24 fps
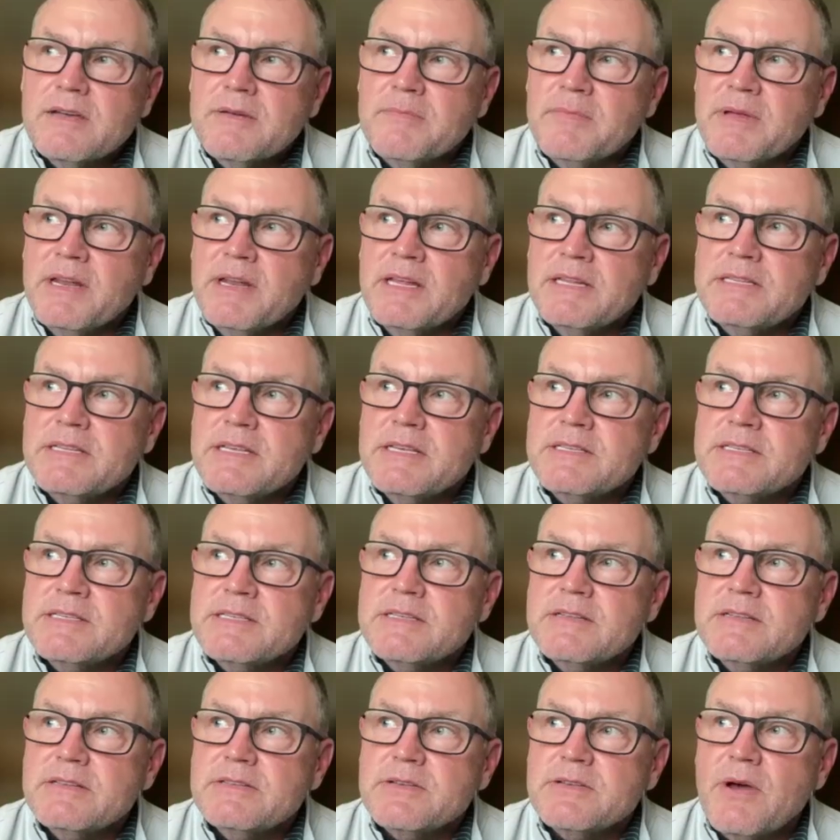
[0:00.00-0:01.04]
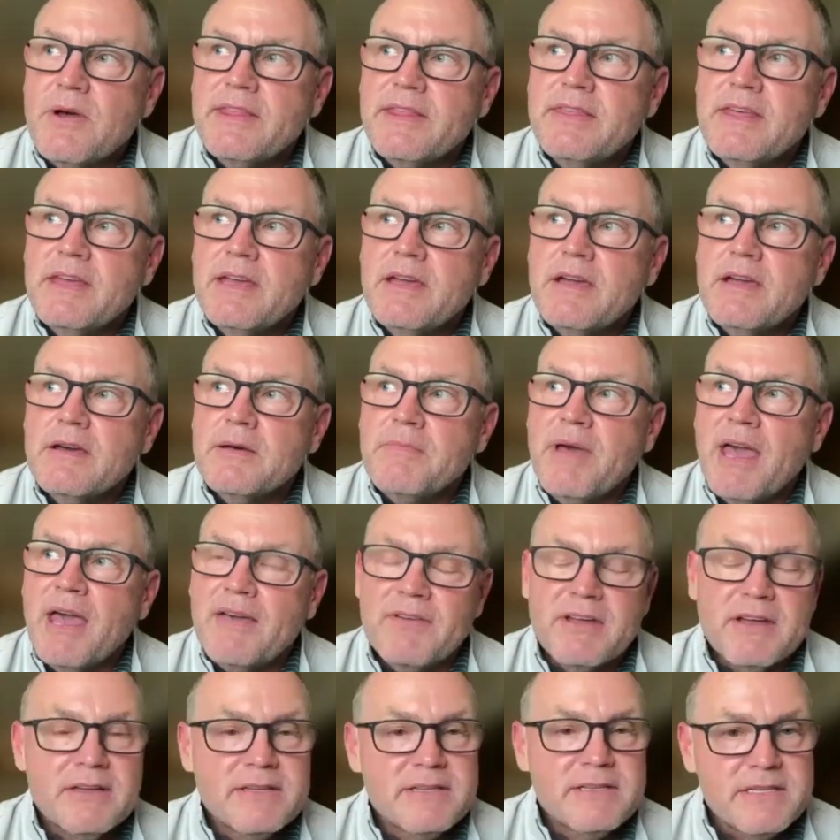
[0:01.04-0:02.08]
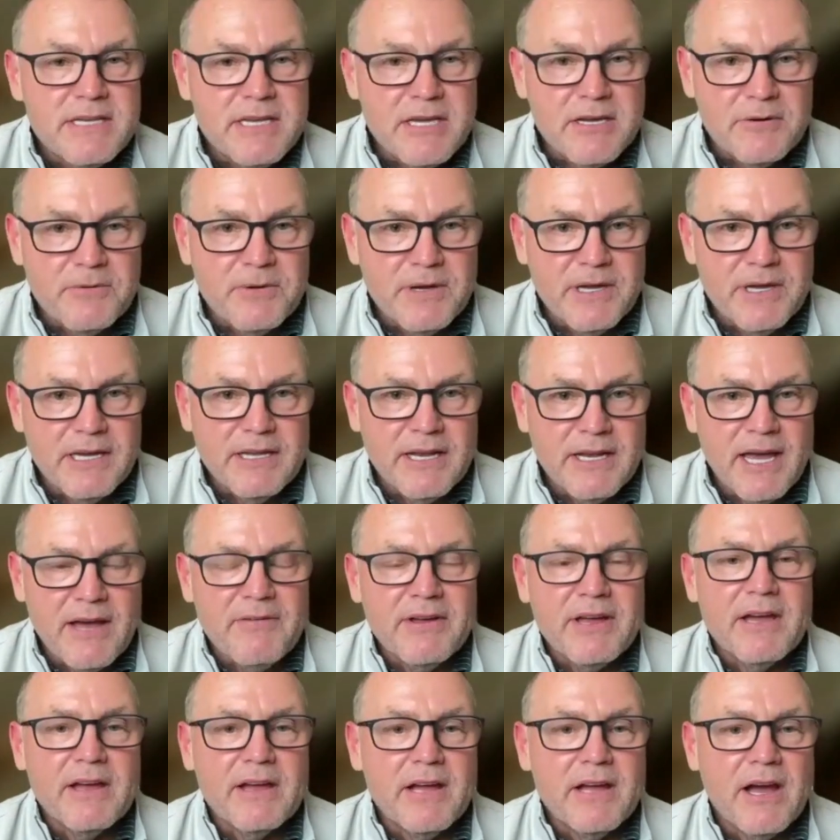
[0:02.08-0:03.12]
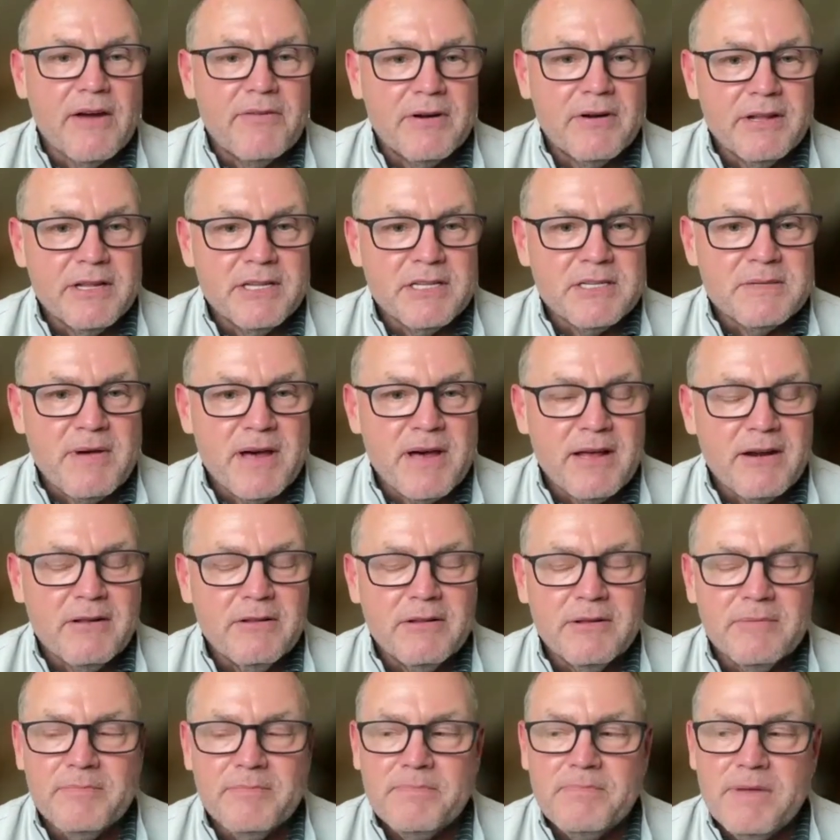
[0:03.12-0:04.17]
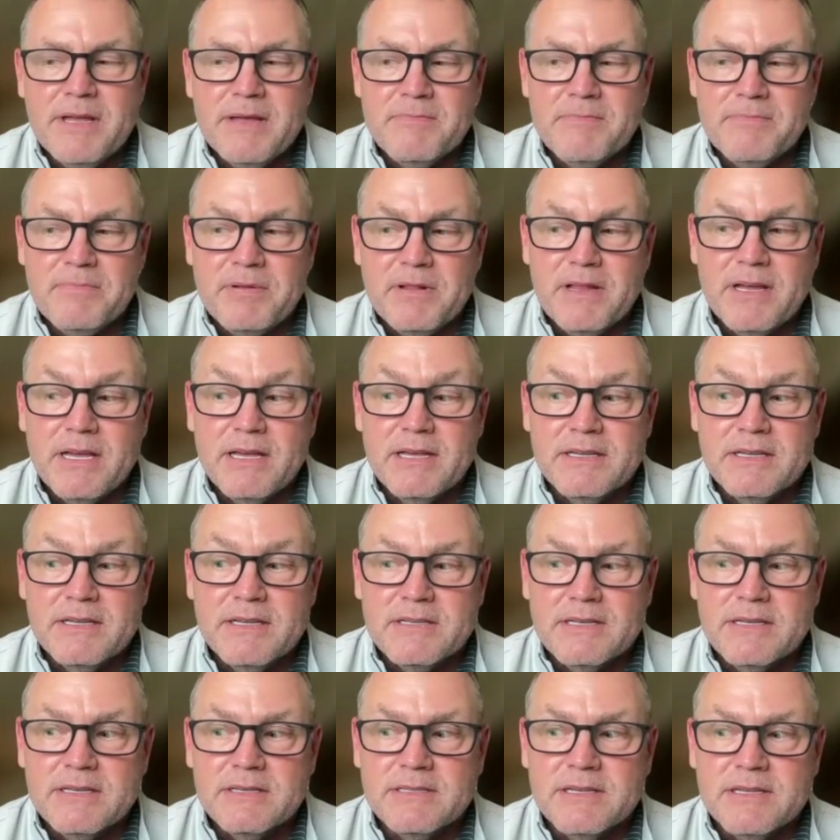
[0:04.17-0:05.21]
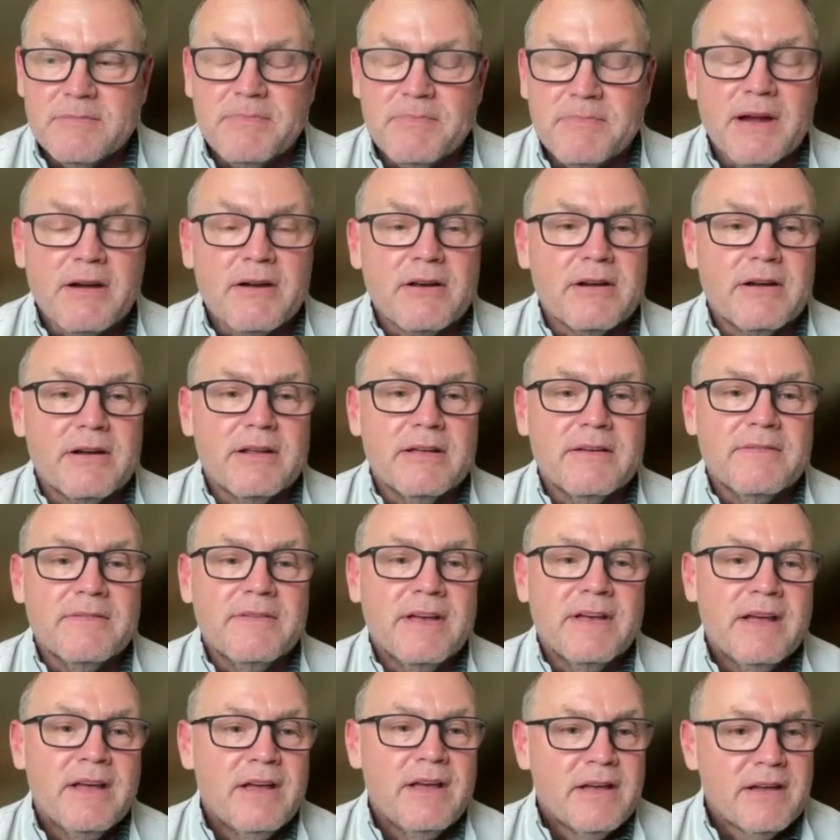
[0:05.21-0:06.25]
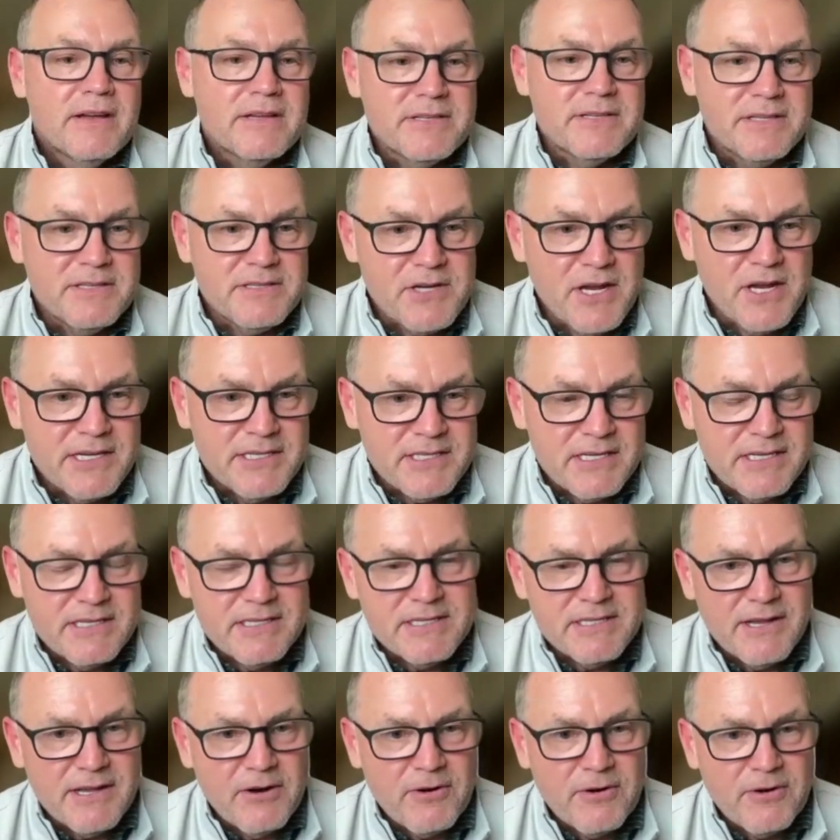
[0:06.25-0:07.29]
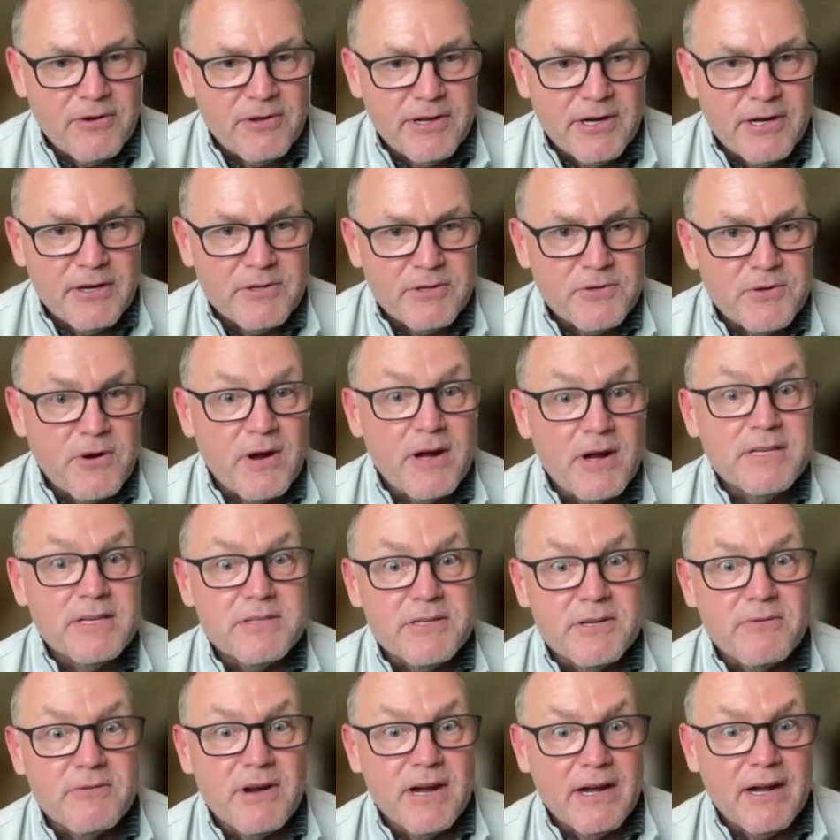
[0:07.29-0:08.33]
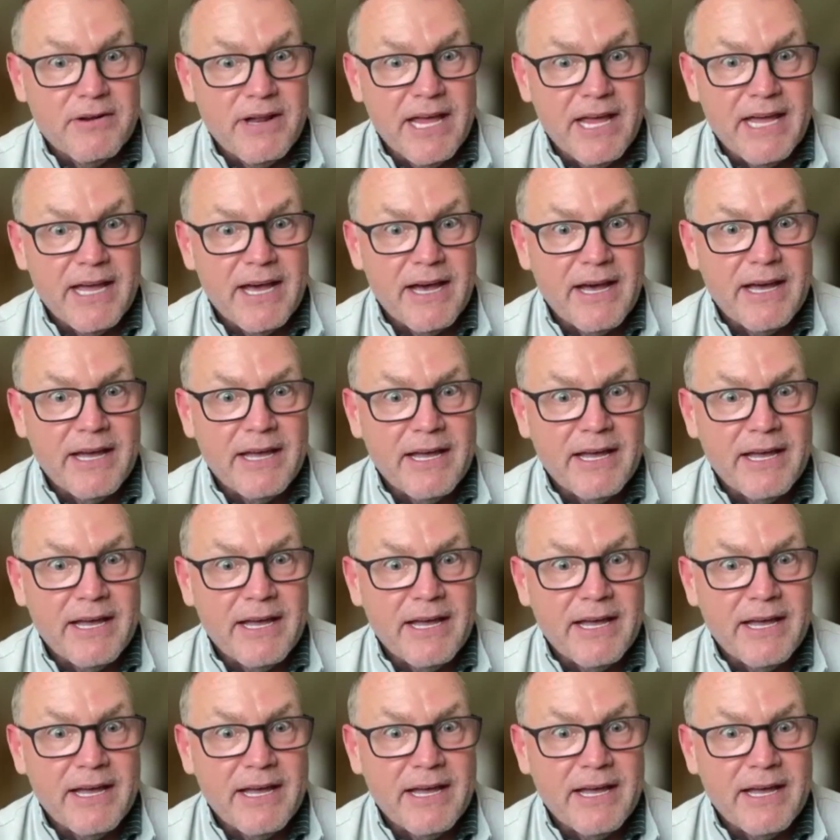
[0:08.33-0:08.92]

mean it's so I think having a COE and having a governance model in place is imperative because as Jason said earlier, trust around AI